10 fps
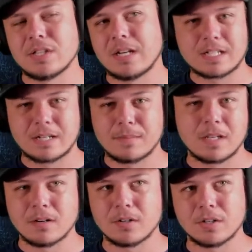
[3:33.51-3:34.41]
The next time they
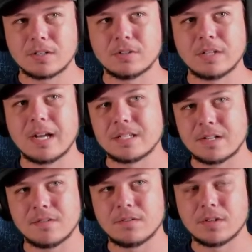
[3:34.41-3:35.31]
get unhooked, they'll die
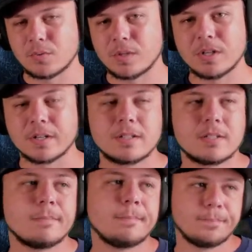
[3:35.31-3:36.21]
instead of the 3
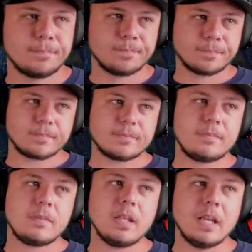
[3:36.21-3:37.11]
hooks.
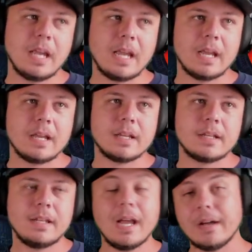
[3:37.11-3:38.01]
And yeah,